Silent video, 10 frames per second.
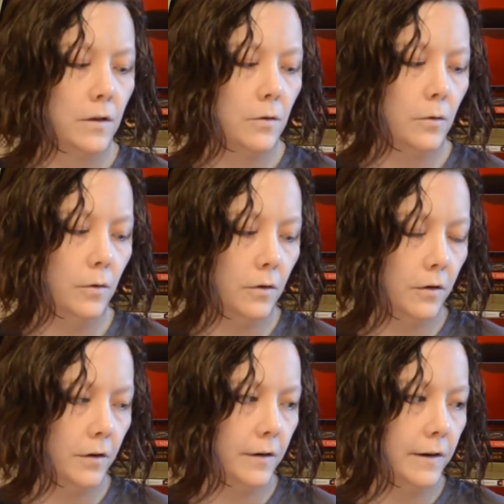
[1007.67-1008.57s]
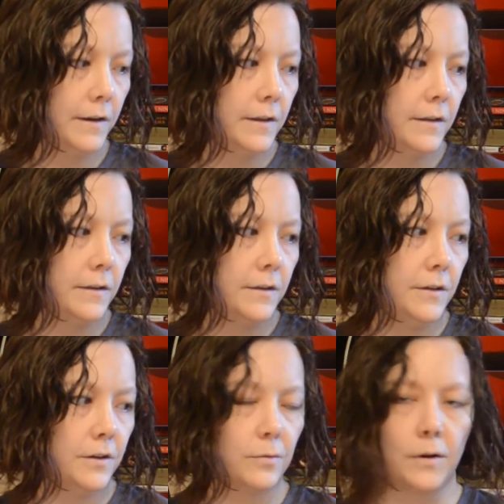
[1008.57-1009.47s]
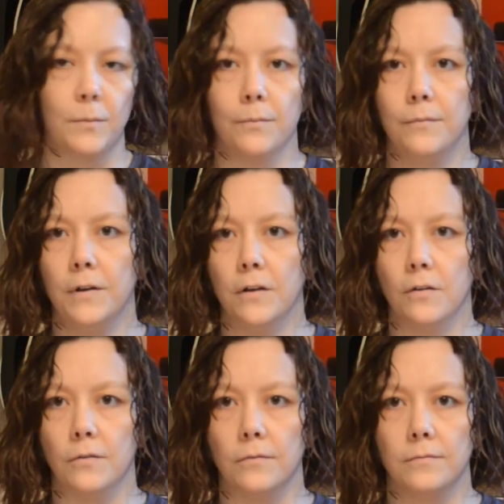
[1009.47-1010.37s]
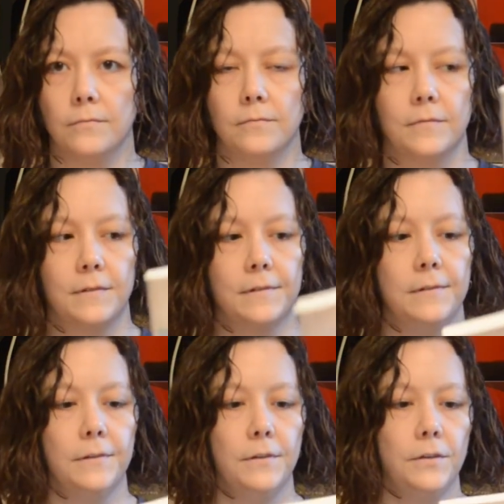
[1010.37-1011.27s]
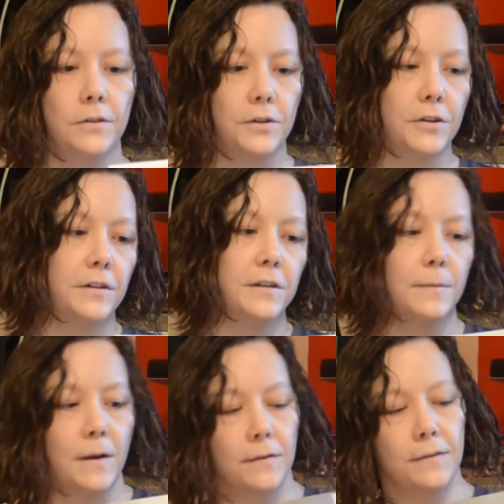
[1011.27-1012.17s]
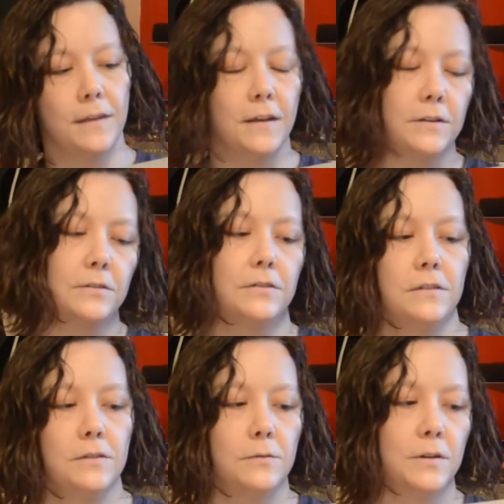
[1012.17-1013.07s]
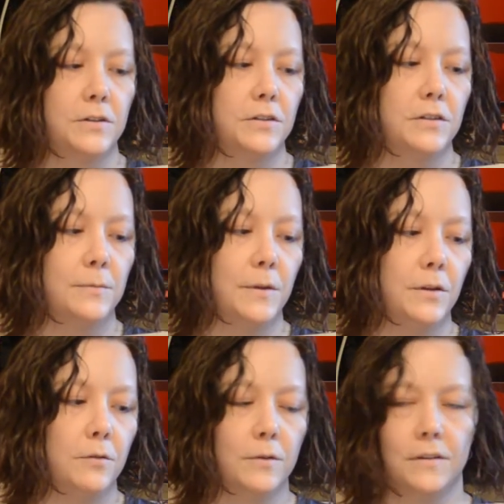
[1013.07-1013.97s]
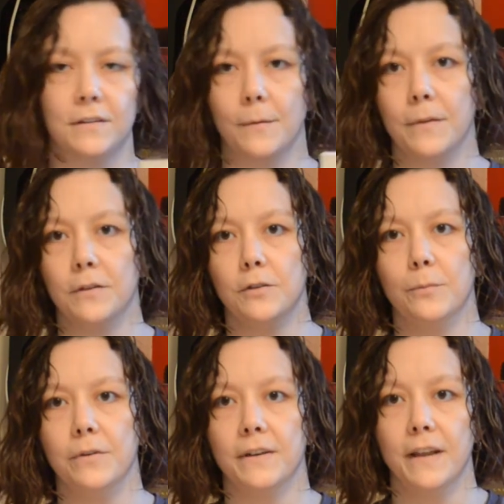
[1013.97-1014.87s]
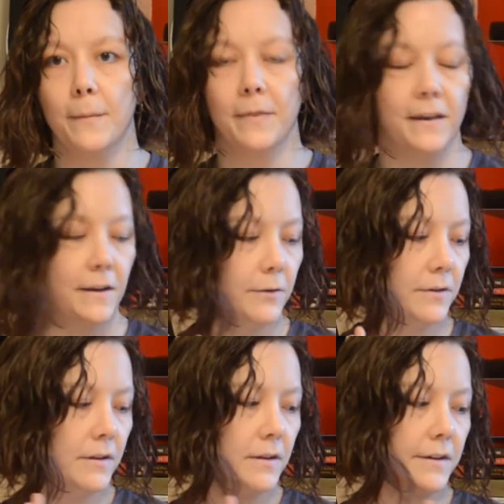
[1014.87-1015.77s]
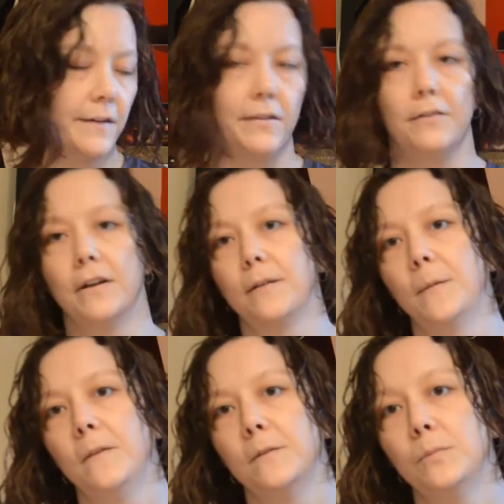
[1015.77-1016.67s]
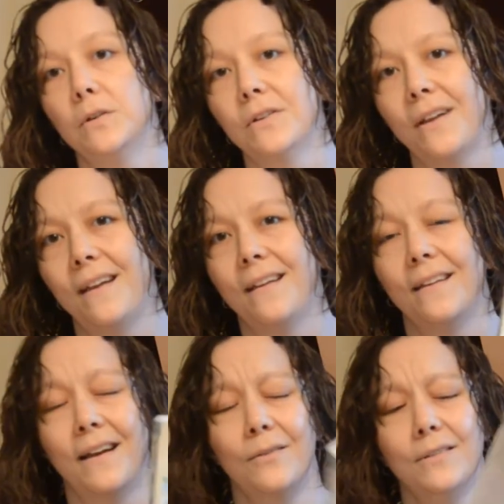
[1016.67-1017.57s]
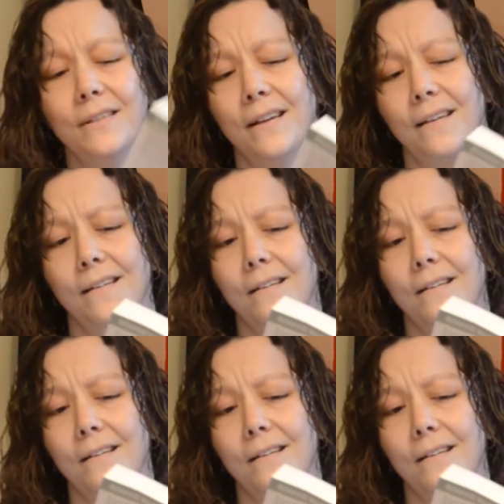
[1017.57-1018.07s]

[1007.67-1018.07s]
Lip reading: or you just want to, you're curious about the answers to these questions, but you don't want it something super in-depth, then I would definitely recommend this book. And I would say,